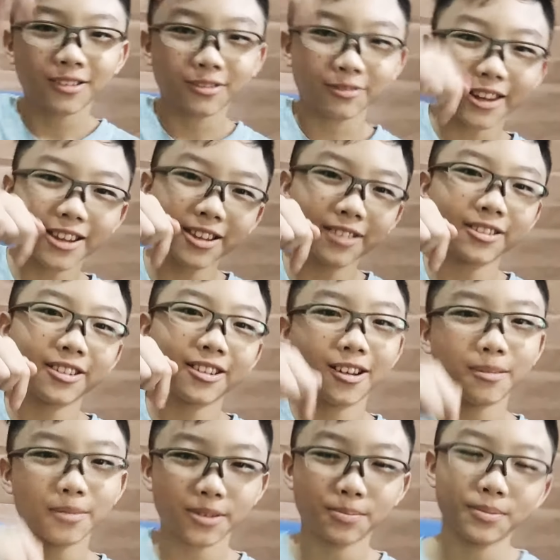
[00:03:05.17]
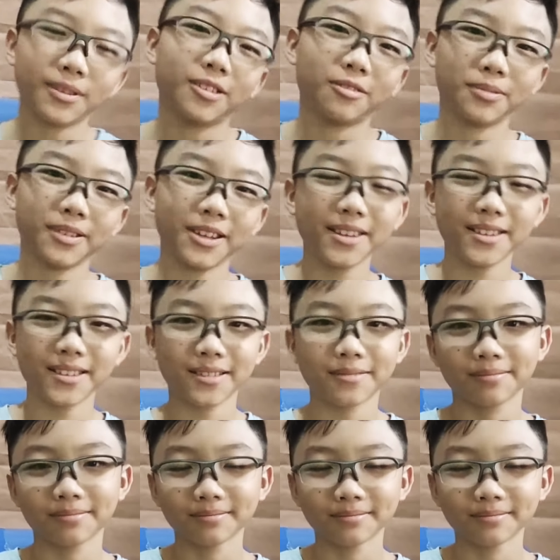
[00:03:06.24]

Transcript: Write down in the comments below, please.